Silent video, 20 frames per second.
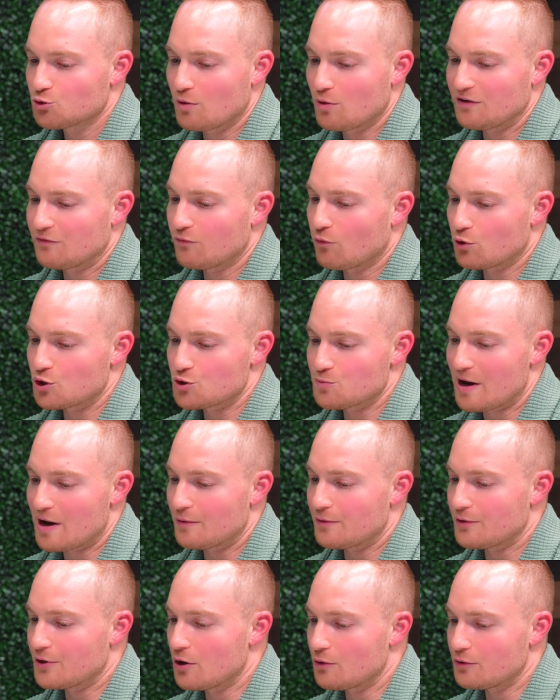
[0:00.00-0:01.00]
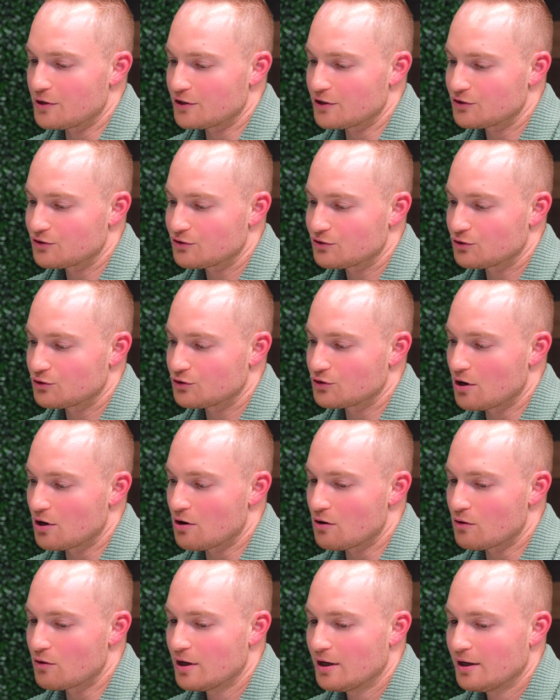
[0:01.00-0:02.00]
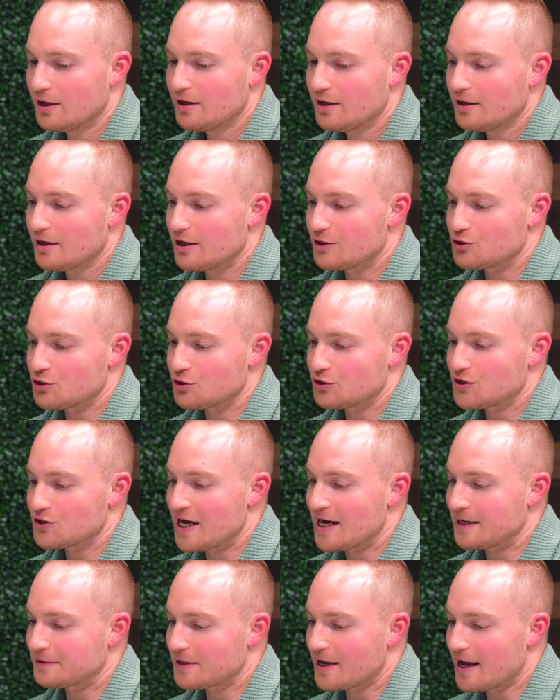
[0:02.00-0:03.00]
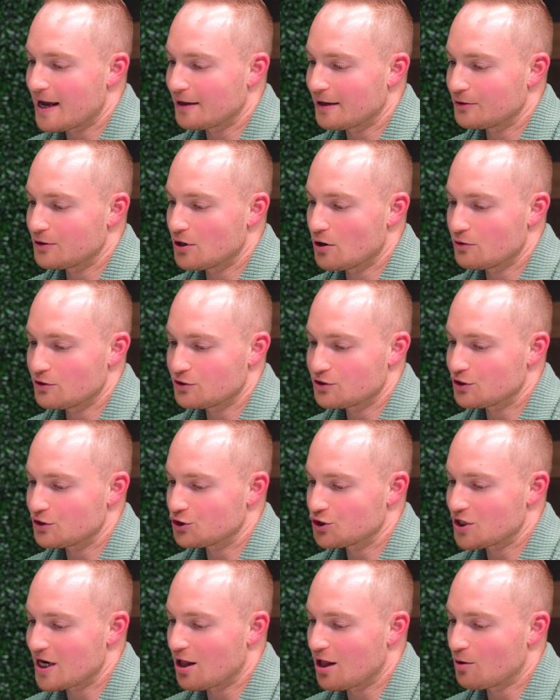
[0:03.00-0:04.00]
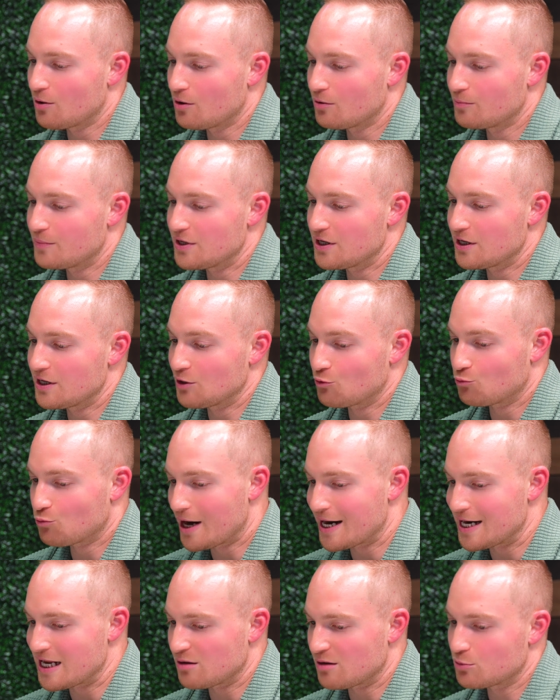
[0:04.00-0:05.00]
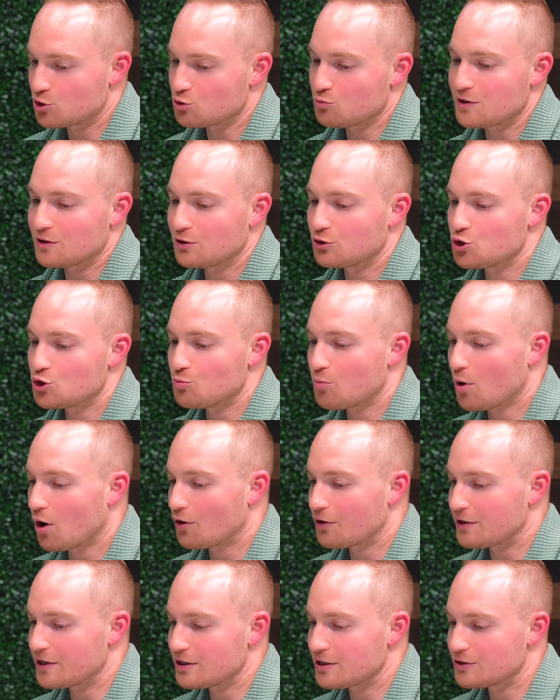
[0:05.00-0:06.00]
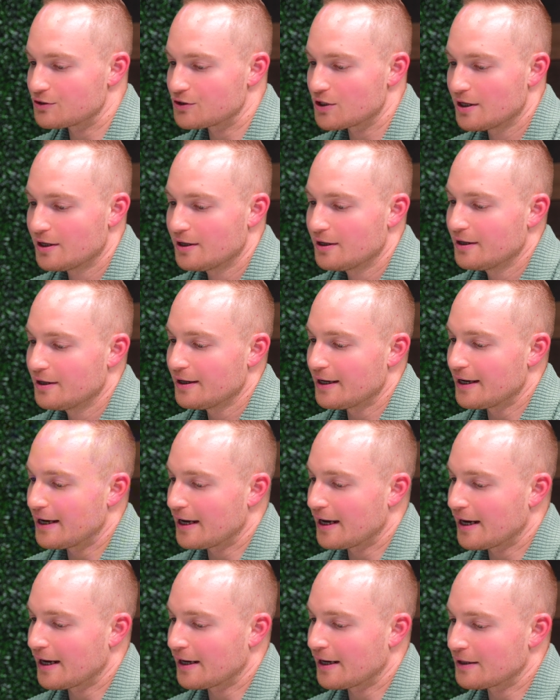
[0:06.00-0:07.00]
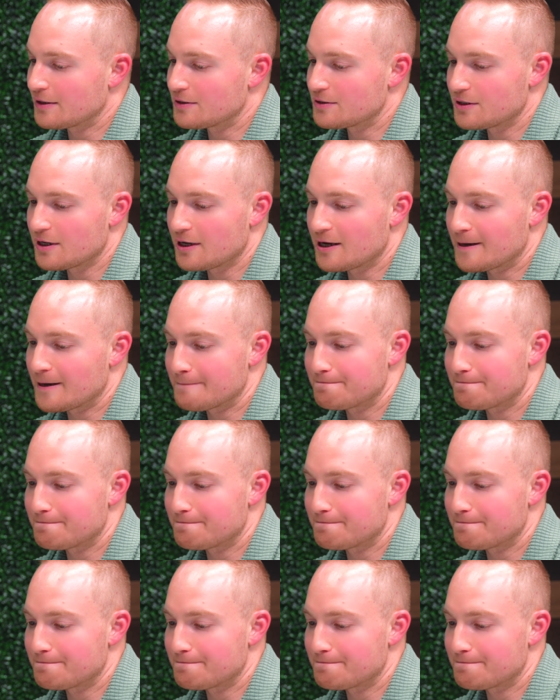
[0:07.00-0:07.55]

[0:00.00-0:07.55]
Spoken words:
24 is about notice. So it's just saying that notices shall be in writing between the two parties. And,